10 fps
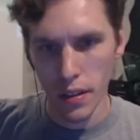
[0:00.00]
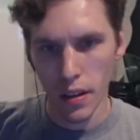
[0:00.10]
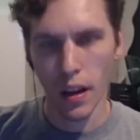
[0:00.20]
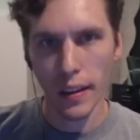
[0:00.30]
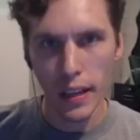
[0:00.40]

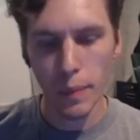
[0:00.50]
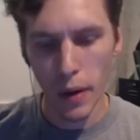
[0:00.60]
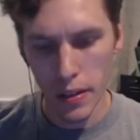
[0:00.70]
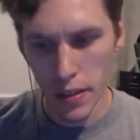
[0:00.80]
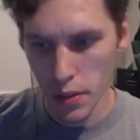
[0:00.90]
I need a pair
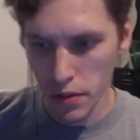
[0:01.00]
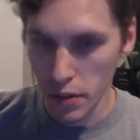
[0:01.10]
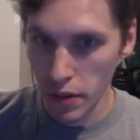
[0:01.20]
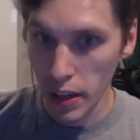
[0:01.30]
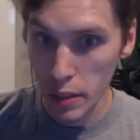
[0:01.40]
of scissors for a
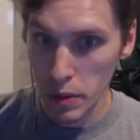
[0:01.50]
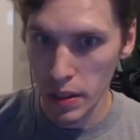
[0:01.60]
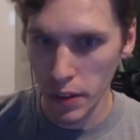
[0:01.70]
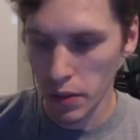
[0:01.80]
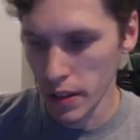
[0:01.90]
very
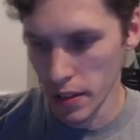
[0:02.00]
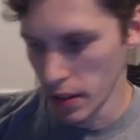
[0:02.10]
specific reason.